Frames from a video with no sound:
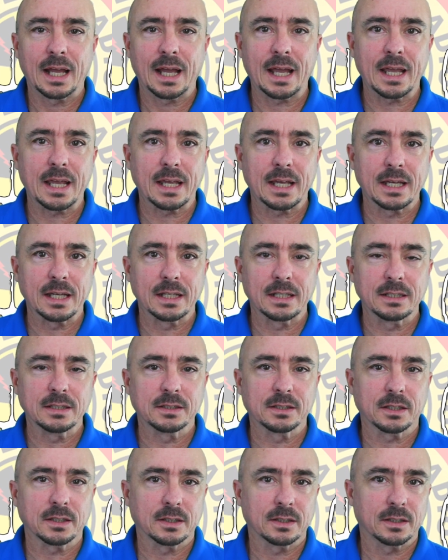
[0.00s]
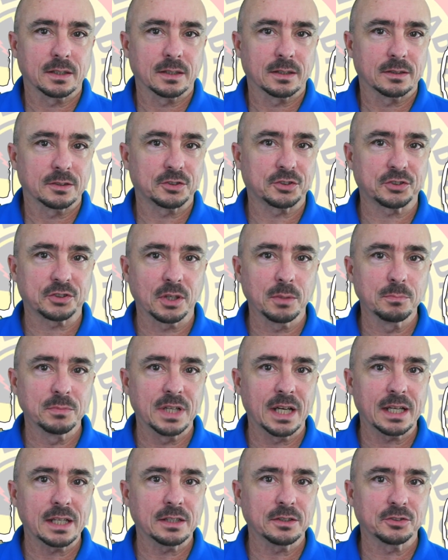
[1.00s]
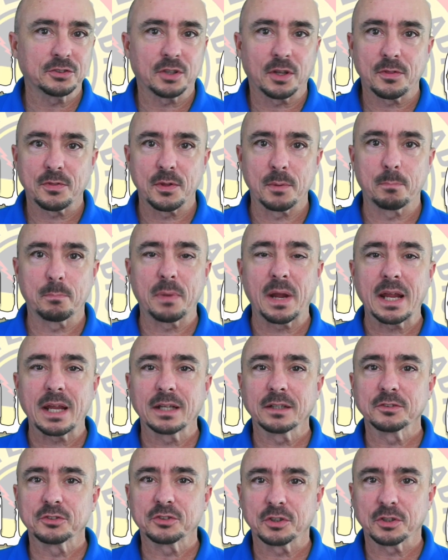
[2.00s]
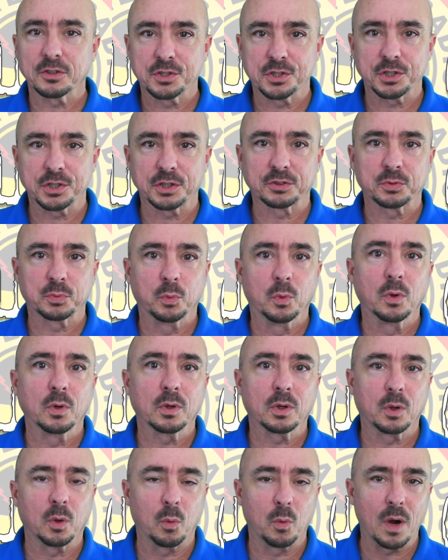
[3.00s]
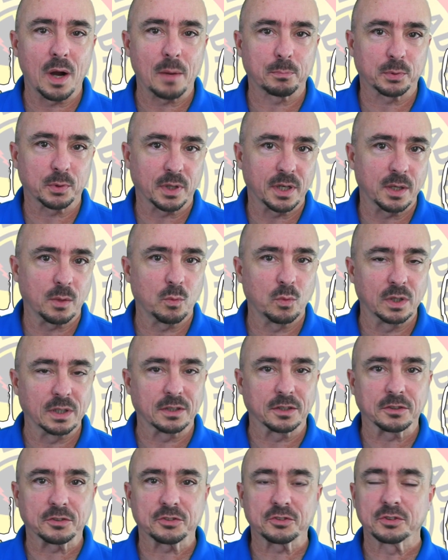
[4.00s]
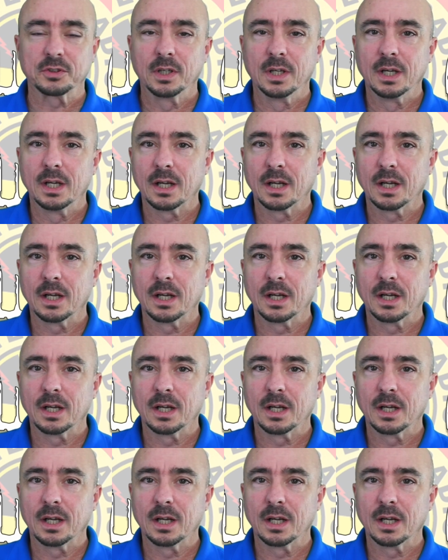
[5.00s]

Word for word: and some days the bands just won't cooperate with us.